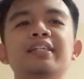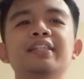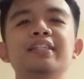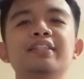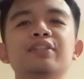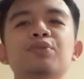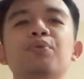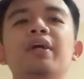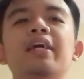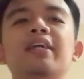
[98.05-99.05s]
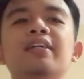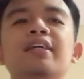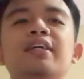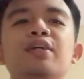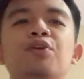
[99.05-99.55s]
This is why
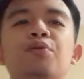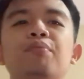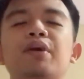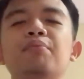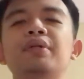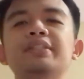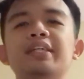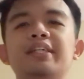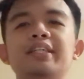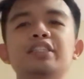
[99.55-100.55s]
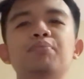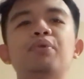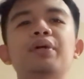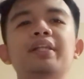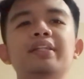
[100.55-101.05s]
group members are
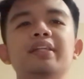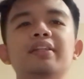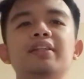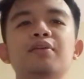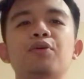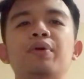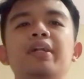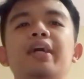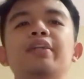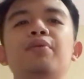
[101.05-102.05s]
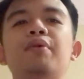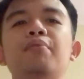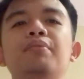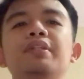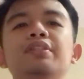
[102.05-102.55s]
disappointed when other
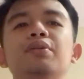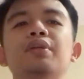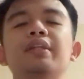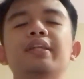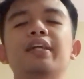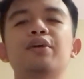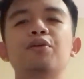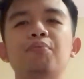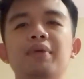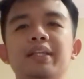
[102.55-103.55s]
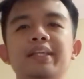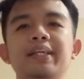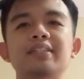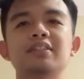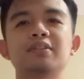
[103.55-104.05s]
members don't attend group meetings.